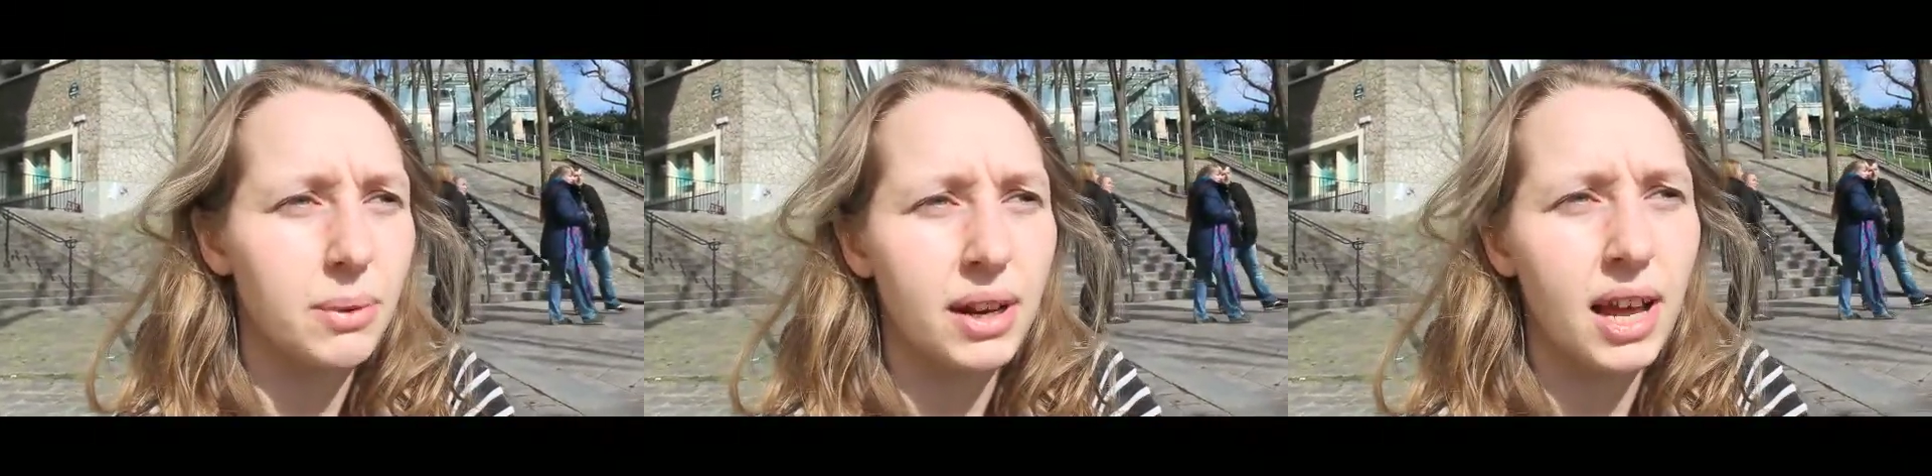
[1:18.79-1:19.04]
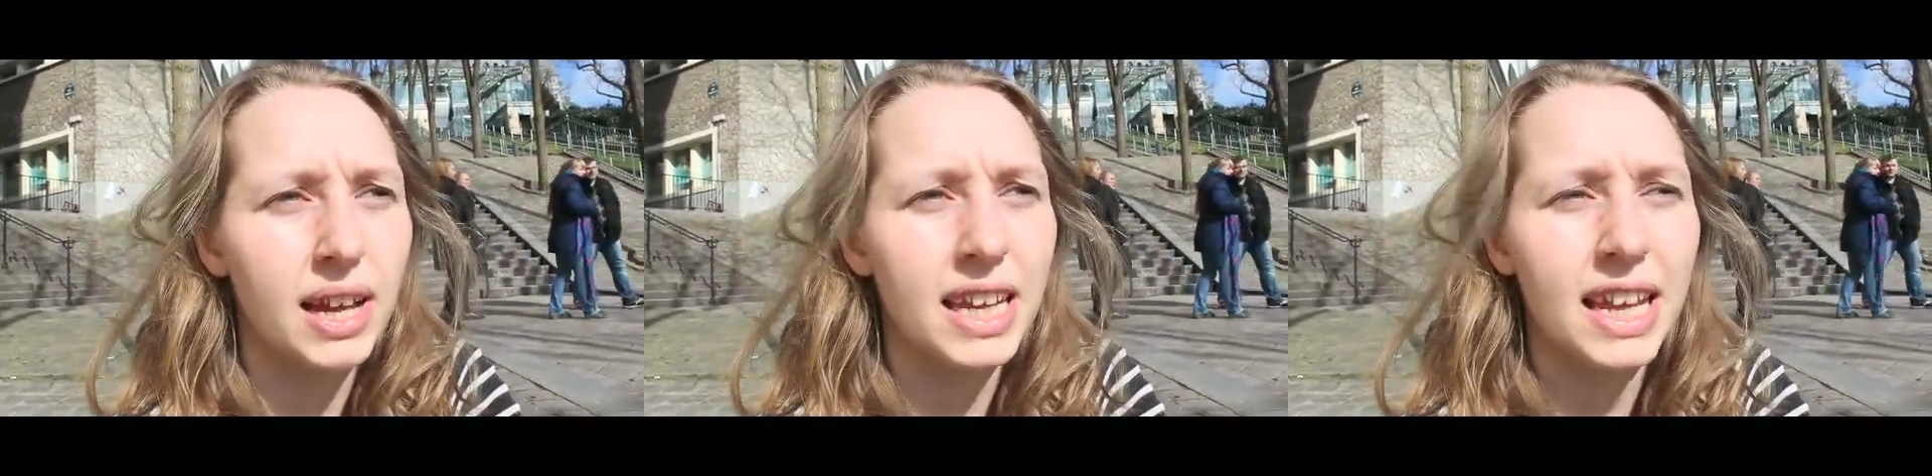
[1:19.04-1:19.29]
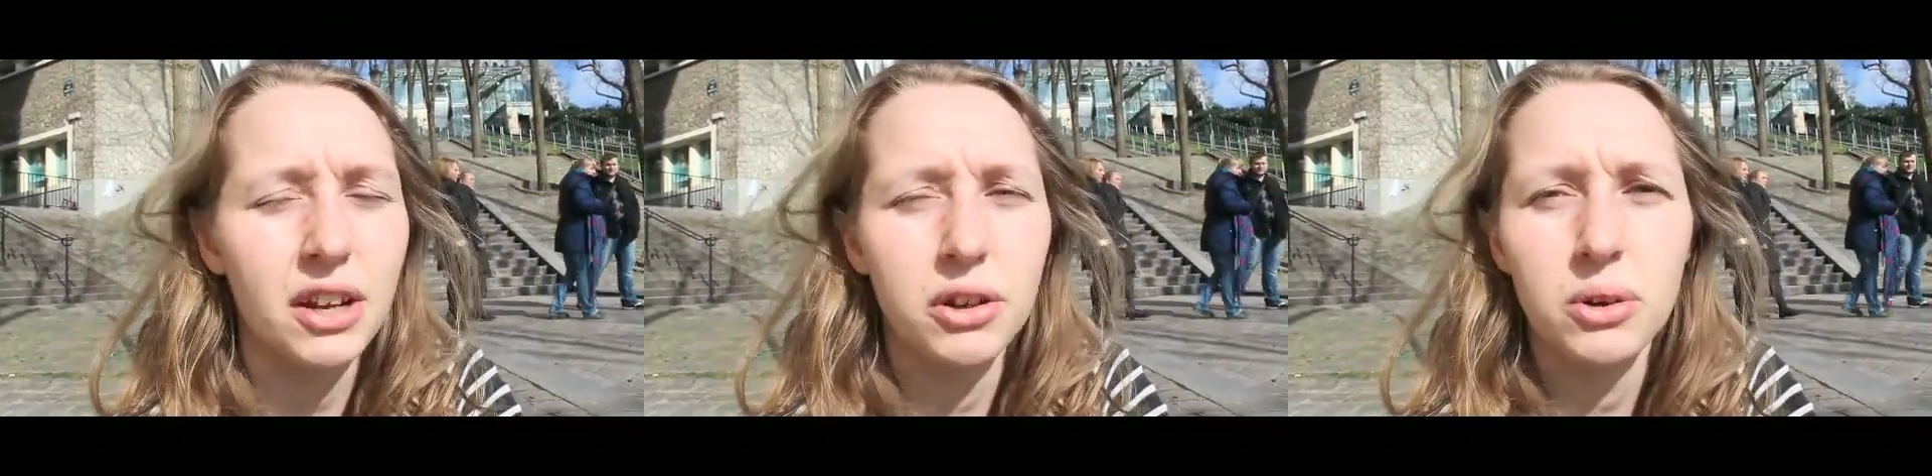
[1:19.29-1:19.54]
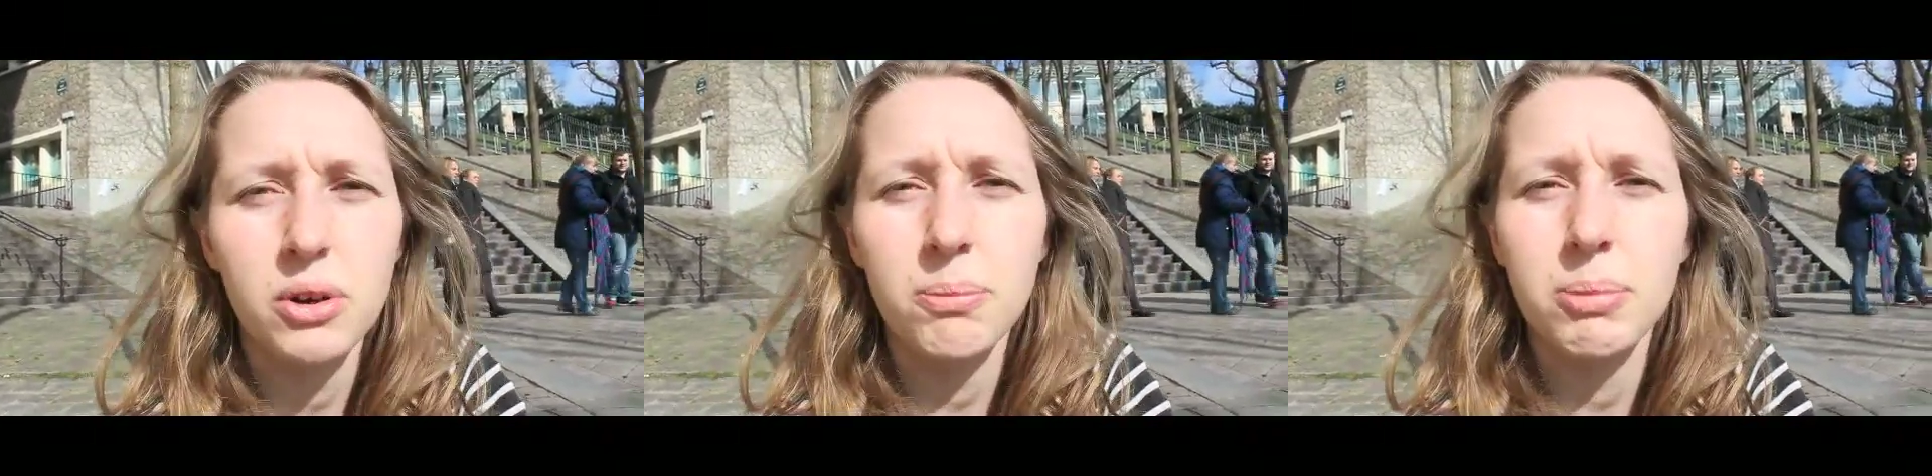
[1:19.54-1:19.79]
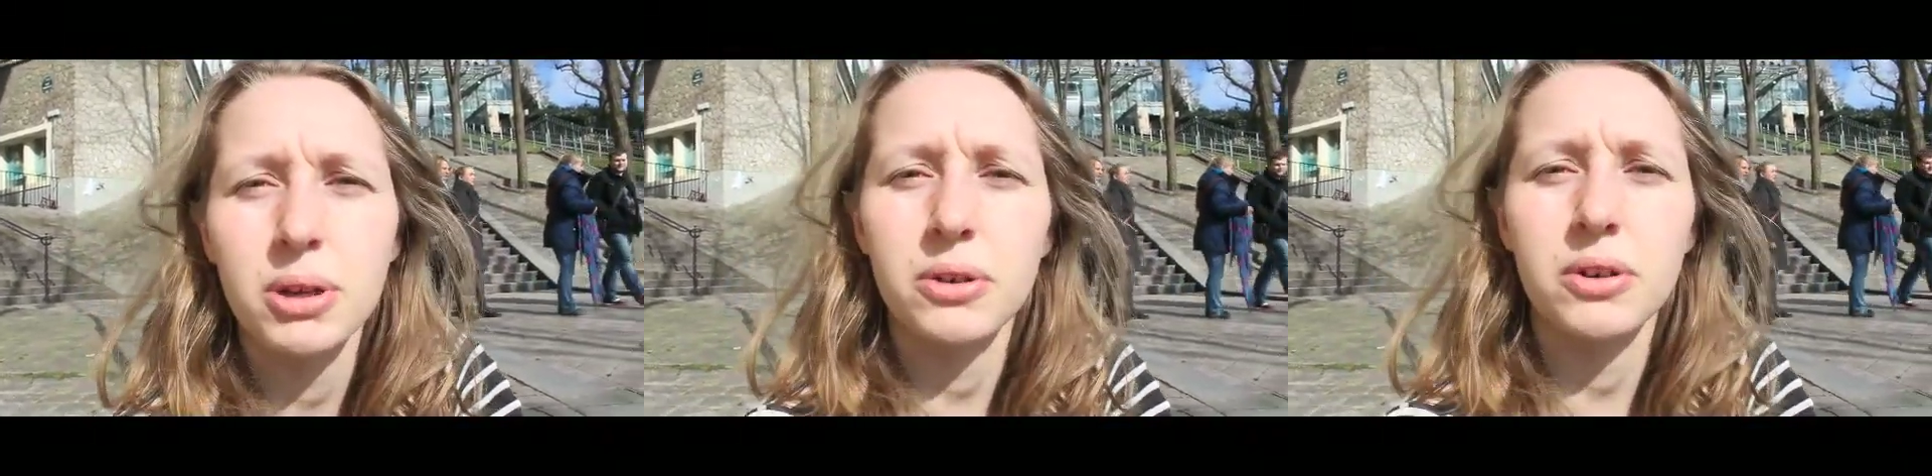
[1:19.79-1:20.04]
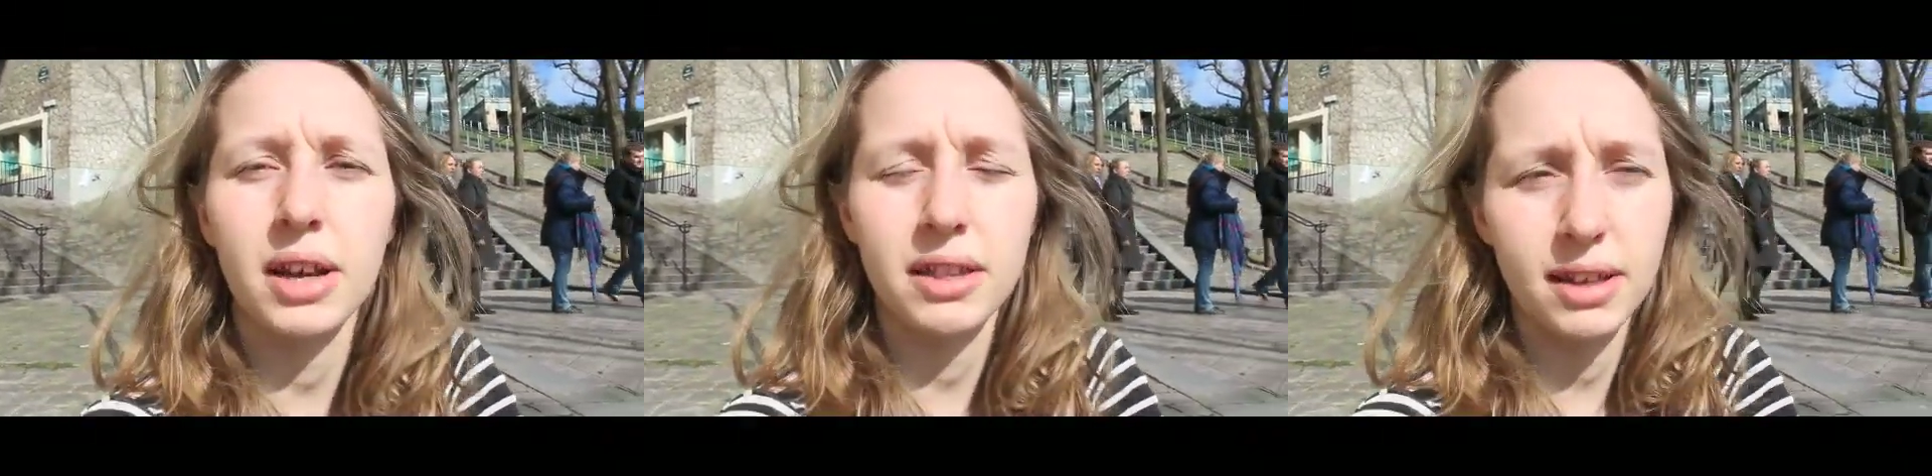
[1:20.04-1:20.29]
when I get a new
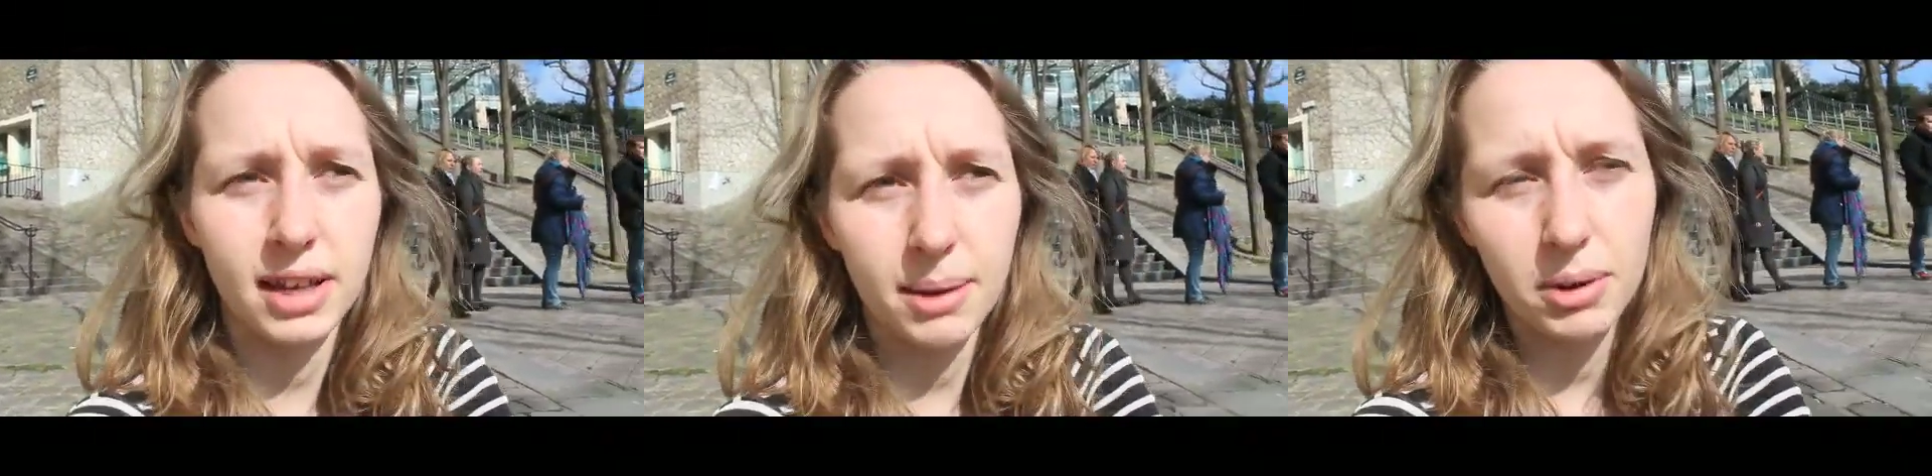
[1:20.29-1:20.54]
computer I think